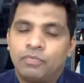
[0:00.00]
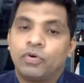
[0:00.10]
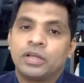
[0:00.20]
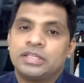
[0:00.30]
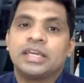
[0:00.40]

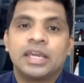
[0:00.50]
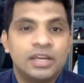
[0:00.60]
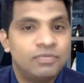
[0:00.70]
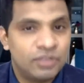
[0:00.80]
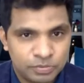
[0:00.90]
For a seeking
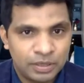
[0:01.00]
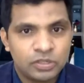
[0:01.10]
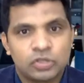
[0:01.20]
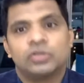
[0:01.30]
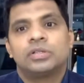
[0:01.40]
investment.
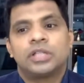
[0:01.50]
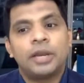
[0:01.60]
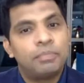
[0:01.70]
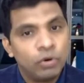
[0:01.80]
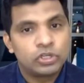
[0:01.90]
So
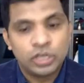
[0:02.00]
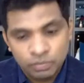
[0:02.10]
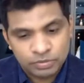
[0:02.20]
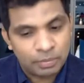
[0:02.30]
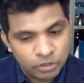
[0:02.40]
that
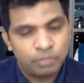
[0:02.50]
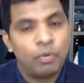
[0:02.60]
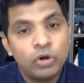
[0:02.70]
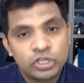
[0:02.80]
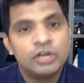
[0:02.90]
portion, some of the
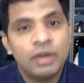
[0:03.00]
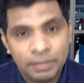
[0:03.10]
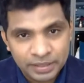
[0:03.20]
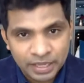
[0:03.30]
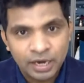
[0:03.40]
portion will
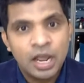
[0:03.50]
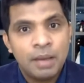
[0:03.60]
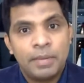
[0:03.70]
be there,